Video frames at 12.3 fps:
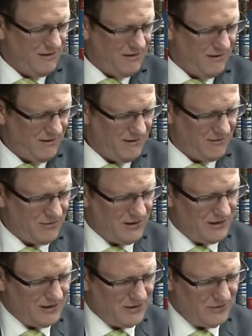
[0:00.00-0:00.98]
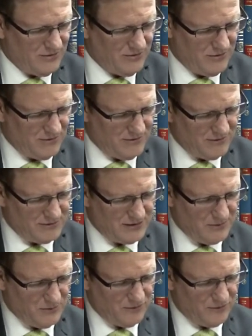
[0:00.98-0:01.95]
uh, Kohen Gadol,
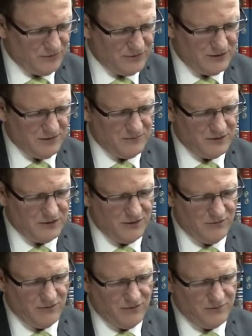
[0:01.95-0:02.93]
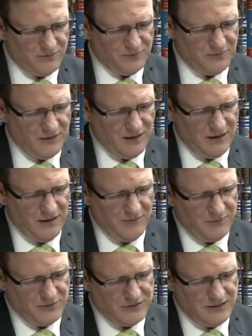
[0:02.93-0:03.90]
some of which the Mishnah will uh,
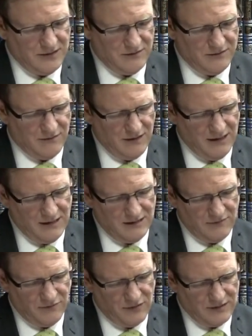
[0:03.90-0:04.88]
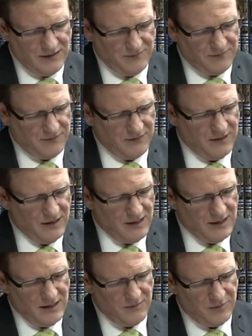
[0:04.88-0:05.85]
proceed to list. For example,
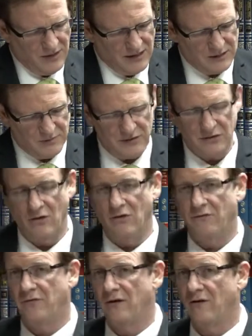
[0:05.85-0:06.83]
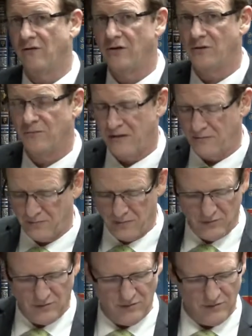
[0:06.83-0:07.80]
you bring a special offering on Yom
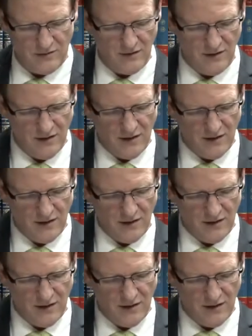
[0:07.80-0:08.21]
Kippur.